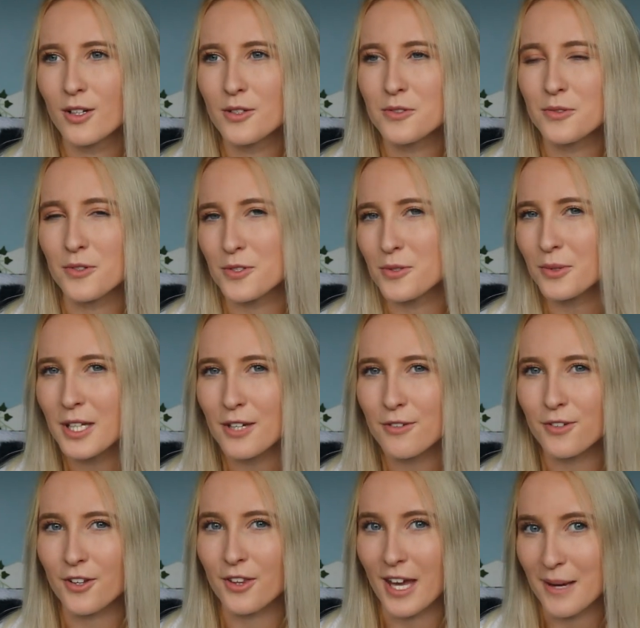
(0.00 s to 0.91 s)
So it's
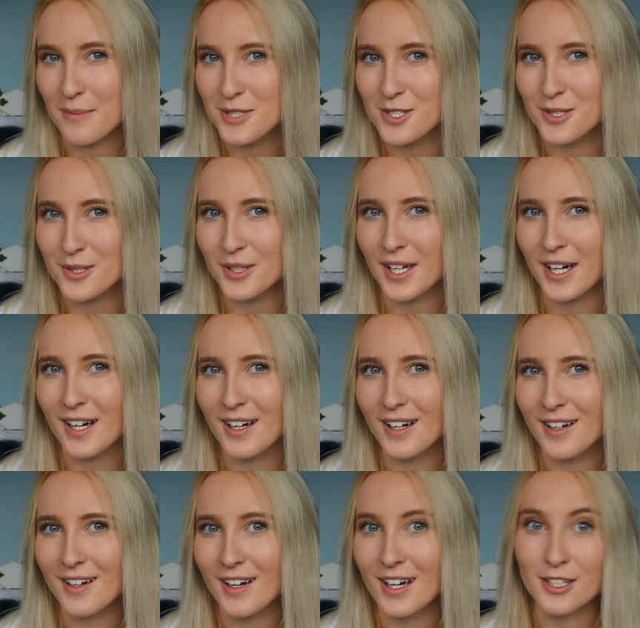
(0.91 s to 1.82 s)
okay for them to do
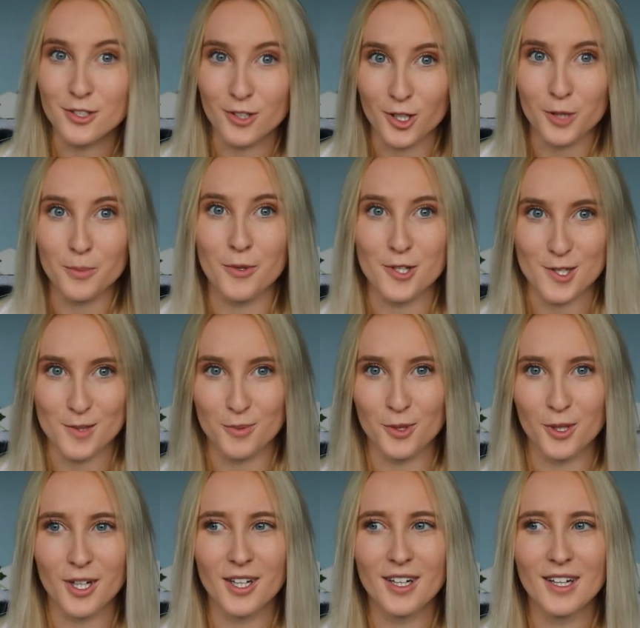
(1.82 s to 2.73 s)
that and talk about
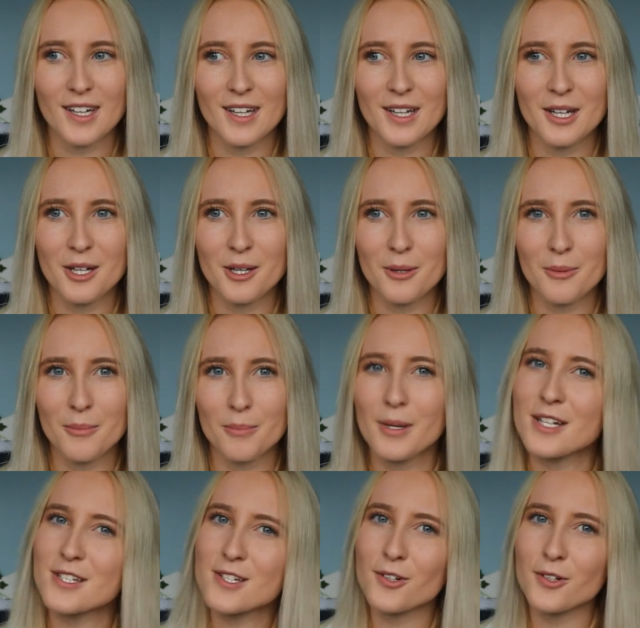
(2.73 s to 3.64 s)
sport,
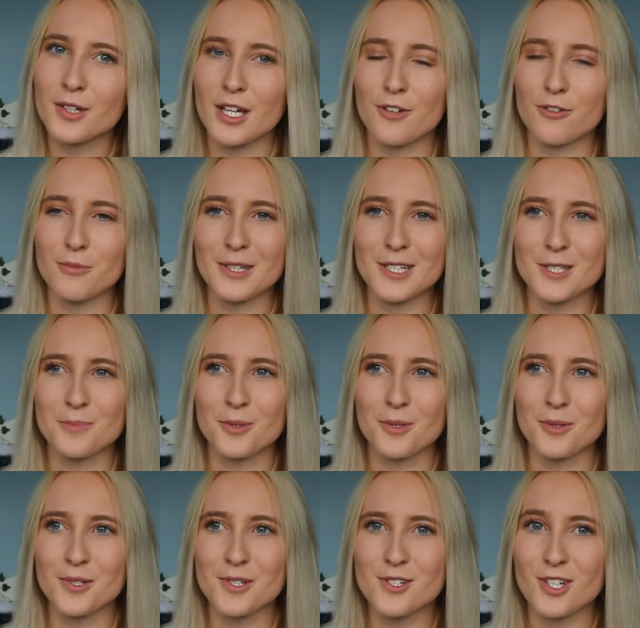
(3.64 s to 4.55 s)
but it's not okay for me to
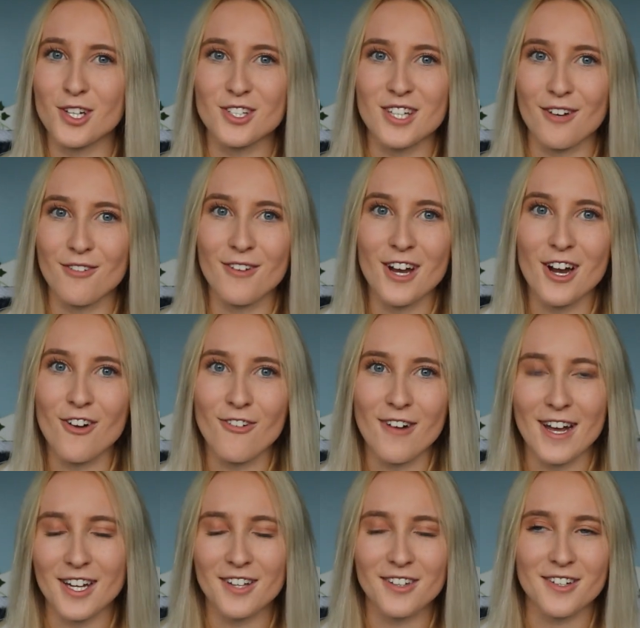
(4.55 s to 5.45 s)
post just a very
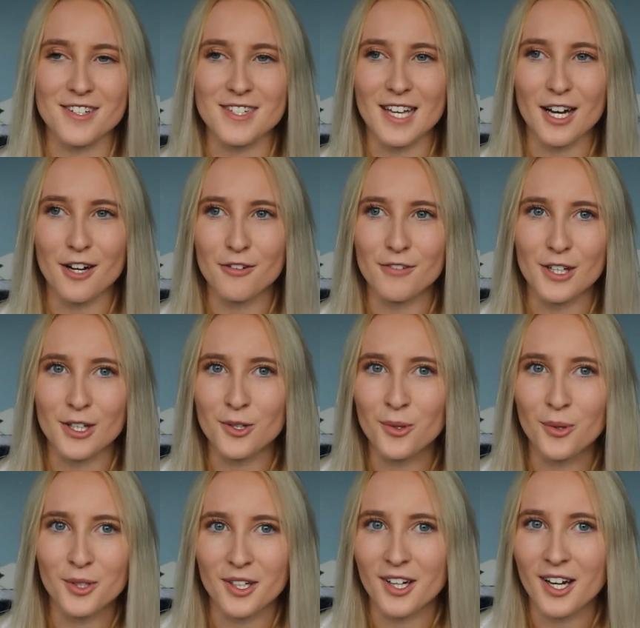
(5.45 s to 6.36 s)
regular selfie
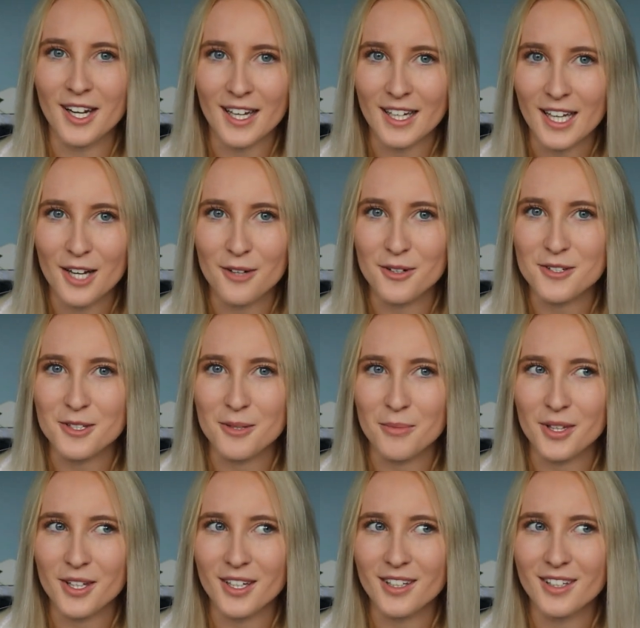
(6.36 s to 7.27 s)
going on a night out or
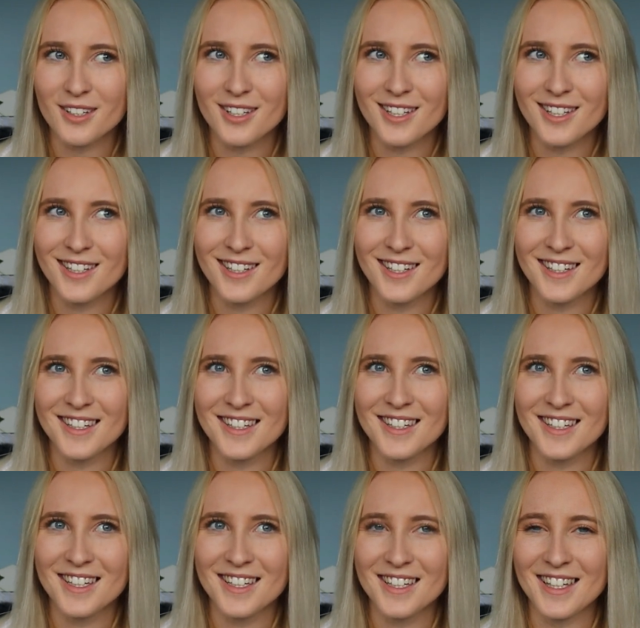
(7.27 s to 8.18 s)
something.
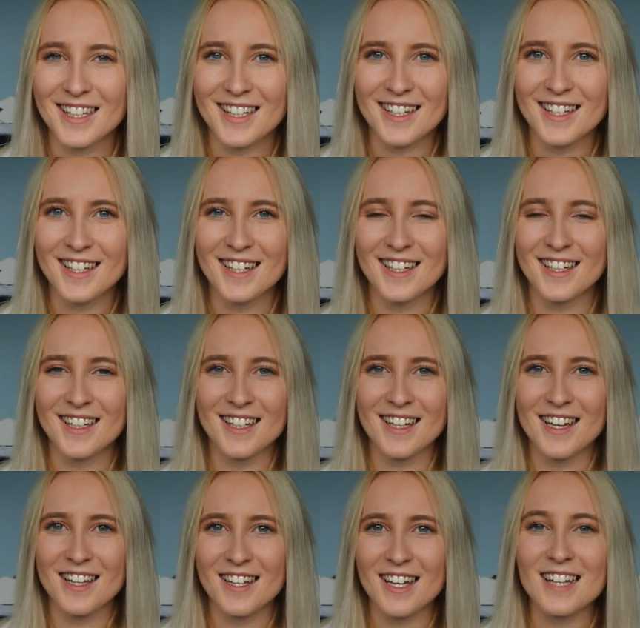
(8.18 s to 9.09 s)
Like,
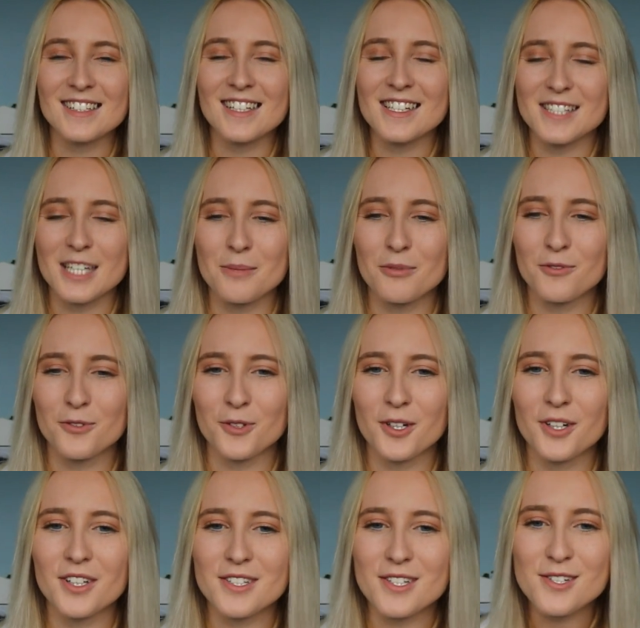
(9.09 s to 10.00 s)
as I said
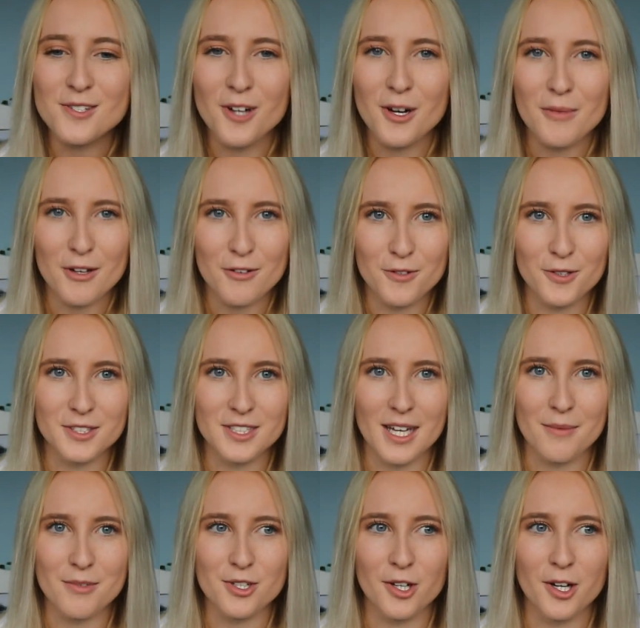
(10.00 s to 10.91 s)
before, this is not my
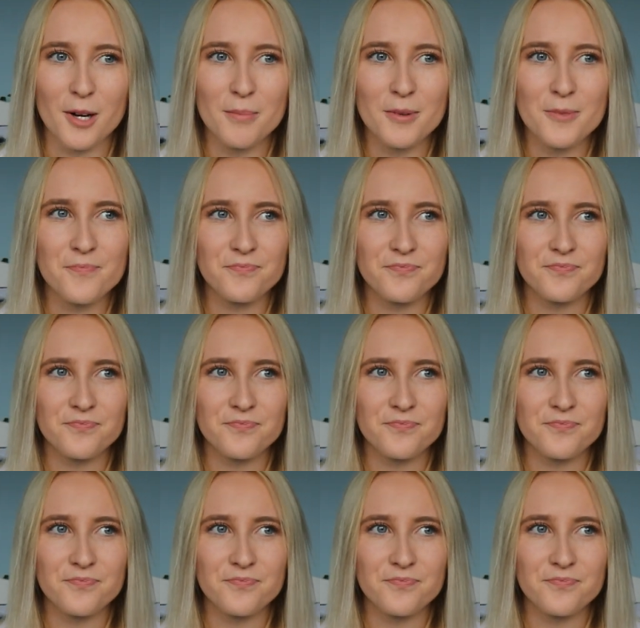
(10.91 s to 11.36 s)
full-time job,